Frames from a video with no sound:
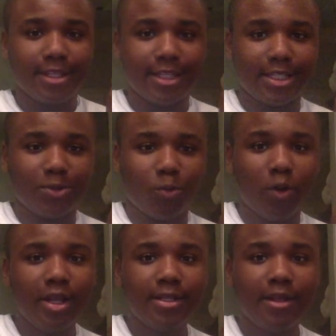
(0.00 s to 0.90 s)
This
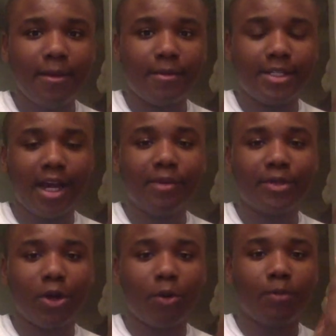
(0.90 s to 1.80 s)
one
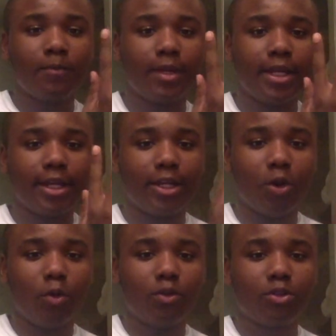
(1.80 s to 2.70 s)
domino can
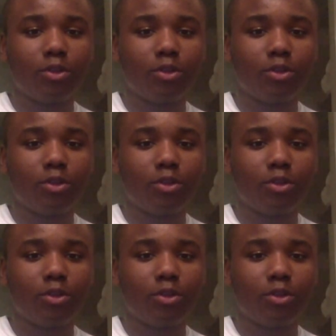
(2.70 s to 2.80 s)
go.